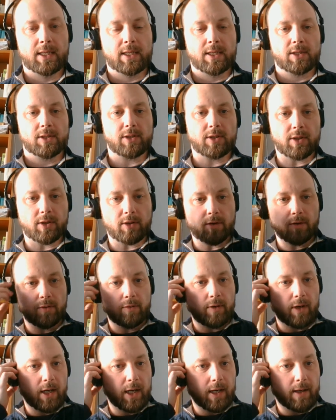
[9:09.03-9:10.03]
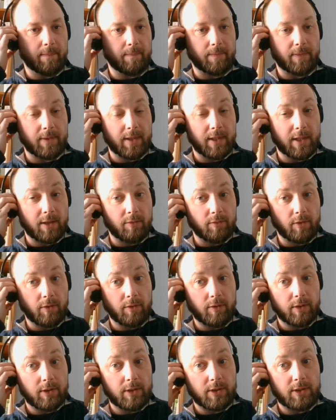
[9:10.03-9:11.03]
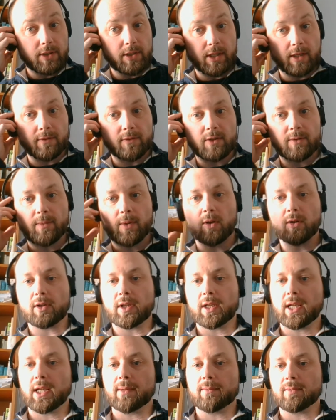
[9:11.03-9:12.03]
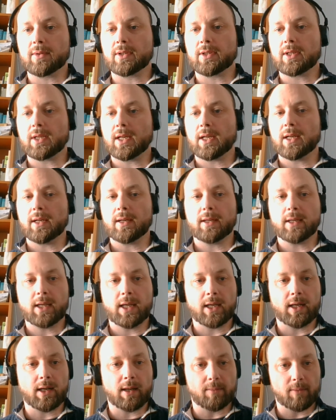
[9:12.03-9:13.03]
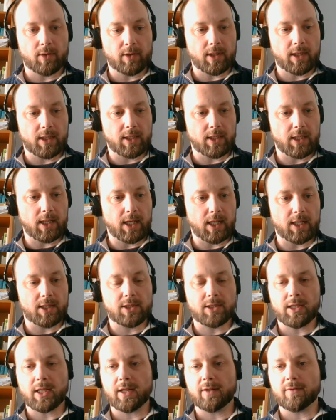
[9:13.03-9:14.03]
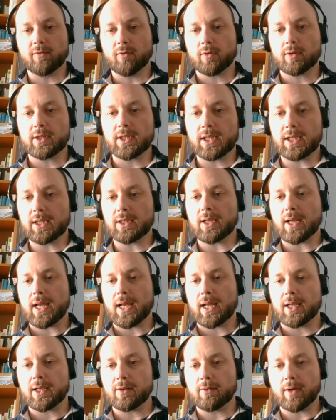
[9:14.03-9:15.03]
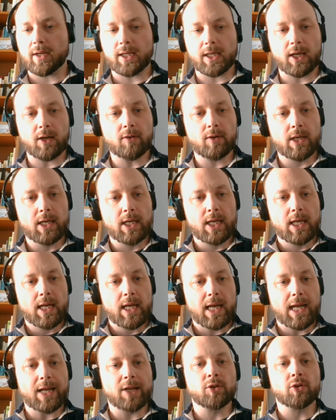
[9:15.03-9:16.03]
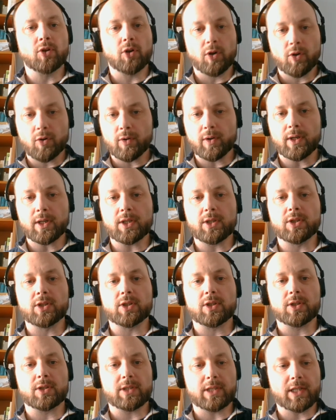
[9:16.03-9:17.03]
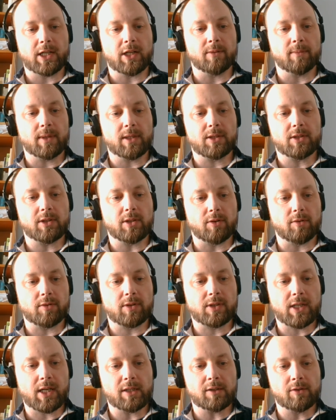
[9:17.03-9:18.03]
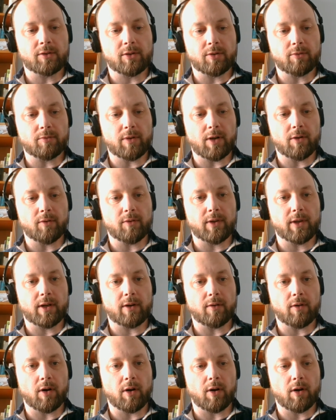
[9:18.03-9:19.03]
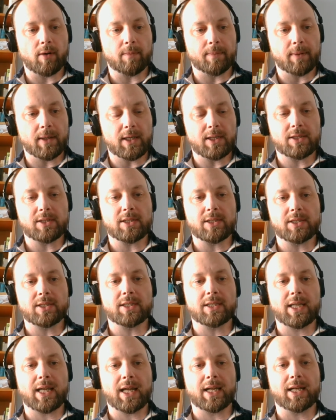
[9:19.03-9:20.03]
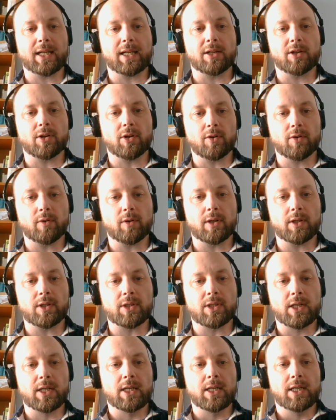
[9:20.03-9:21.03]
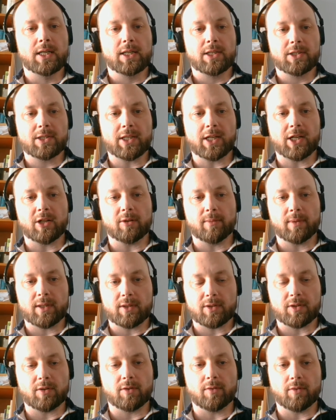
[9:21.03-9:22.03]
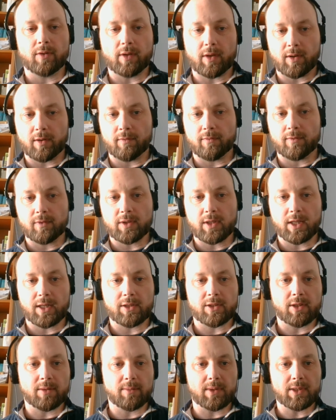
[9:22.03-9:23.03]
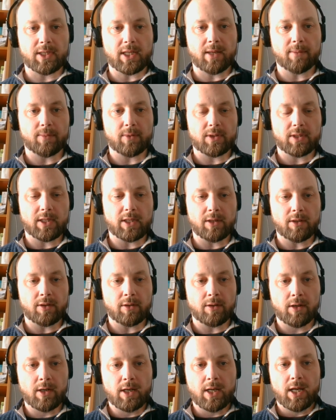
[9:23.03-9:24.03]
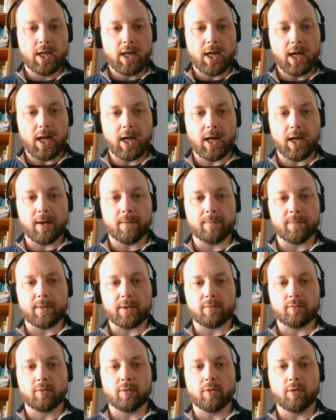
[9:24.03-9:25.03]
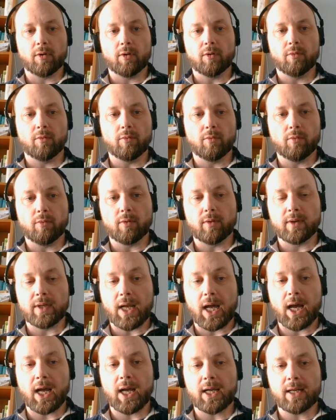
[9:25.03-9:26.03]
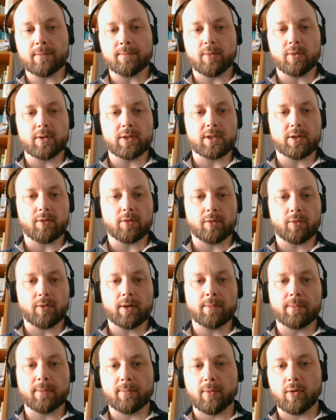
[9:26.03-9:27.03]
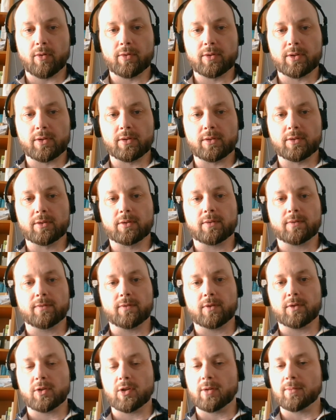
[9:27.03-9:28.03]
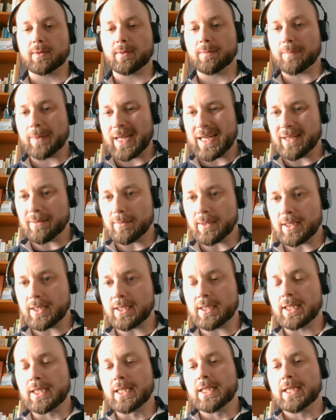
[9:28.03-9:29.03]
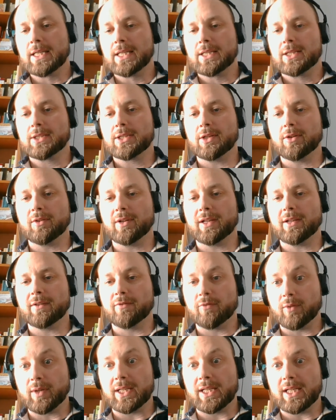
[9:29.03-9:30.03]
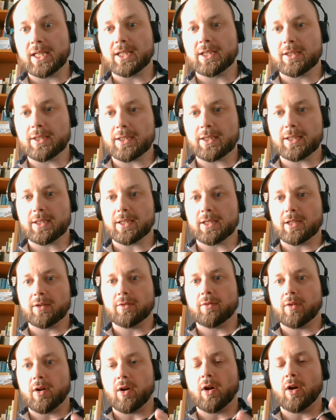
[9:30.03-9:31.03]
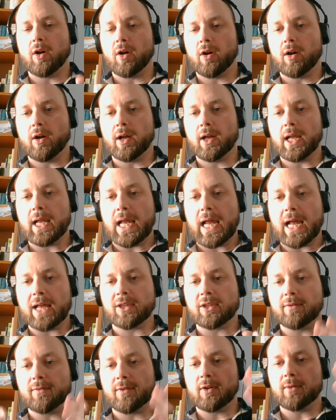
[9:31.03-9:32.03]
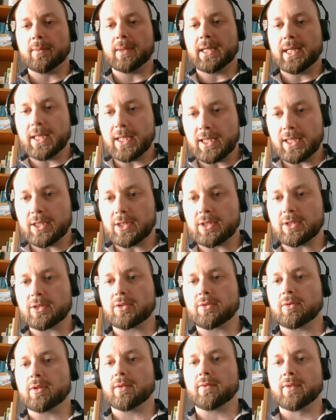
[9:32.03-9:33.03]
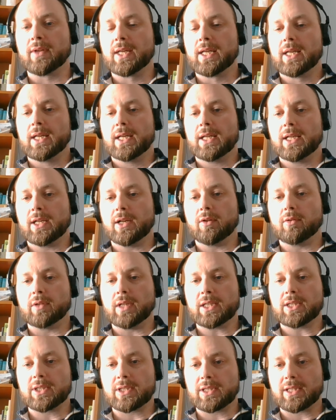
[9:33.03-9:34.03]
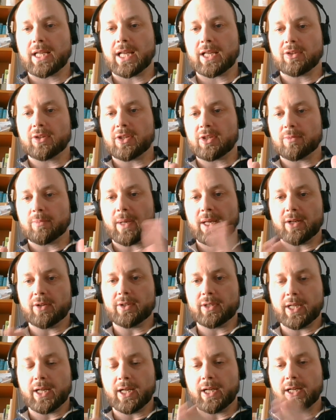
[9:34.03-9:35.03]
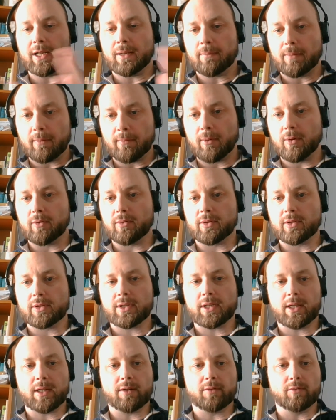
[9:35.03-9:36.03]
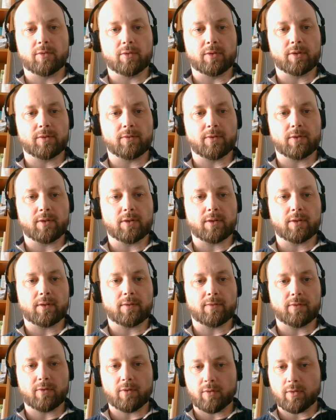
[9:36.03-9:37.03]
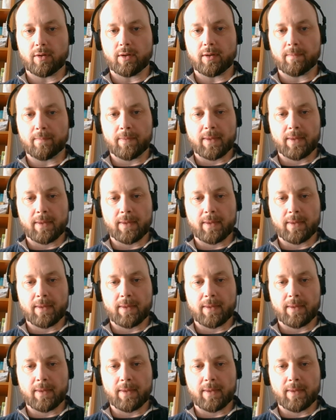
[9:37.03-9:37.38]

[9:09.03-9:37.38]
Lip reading: So the rules of small claims, and I'm looking at slide 14 right now, encourage settlement. So scattered throughout, there are places that encourage settlement. So I've cited some examples here. Rule 9.03, proposals for terms of payment. So if we need to, at the very beginning, just sort of, let's get this matter done and propose rules for